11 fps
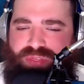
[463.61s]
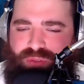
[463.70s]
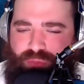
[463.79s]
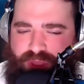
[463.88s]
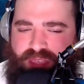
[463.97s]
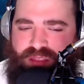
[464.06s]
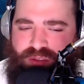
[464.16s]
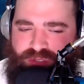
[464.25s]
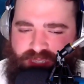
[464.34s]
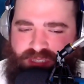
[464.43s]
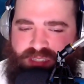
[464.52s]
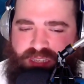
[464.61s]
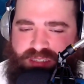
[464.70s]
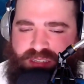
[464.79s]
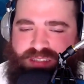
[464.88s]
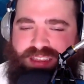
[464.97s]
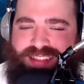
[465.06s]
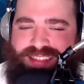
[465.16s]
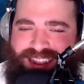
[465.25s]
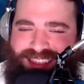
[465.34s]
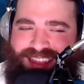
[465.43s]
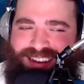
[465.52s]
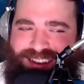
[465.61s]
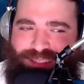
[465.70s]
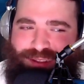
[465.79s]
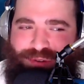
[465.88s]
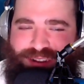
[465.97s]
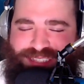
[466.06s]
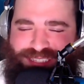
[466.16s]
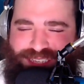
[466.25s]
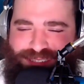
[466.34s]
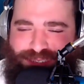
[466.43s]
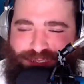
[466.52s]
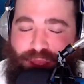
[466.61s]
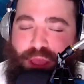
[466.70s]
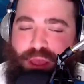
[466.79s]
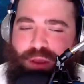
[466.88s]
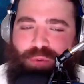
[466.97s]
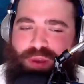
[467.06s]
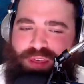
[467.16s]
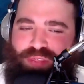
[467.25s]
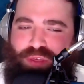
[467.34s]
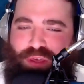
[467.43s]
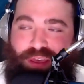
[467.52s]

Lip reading: 3 losing seasons, and then he had another winning season with,